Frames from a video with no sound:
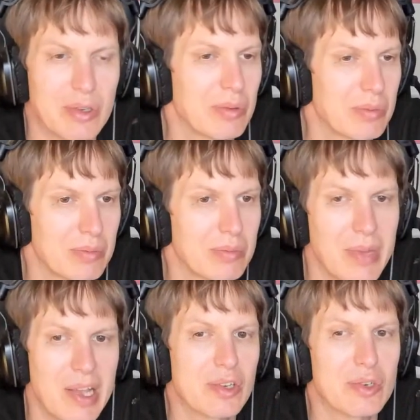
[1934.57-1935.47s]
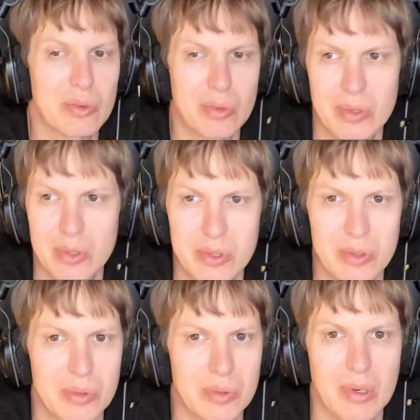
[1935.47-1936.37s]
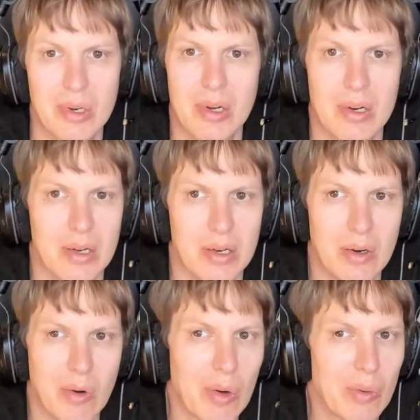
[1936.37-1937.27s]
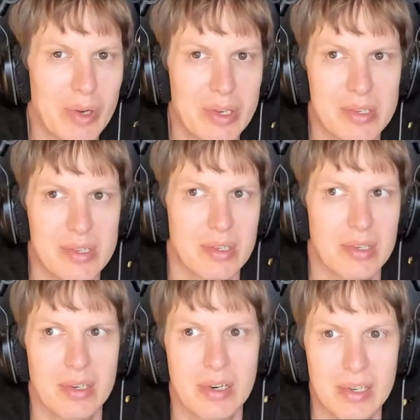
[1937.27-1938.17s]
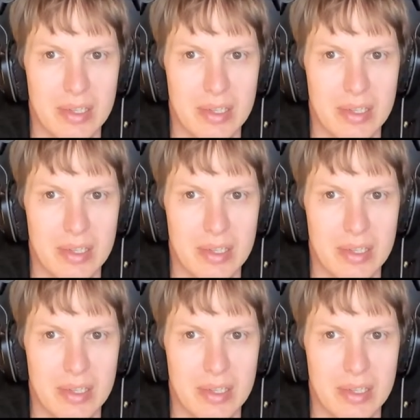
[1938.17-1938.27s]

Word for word: So make sure to uh, always uh,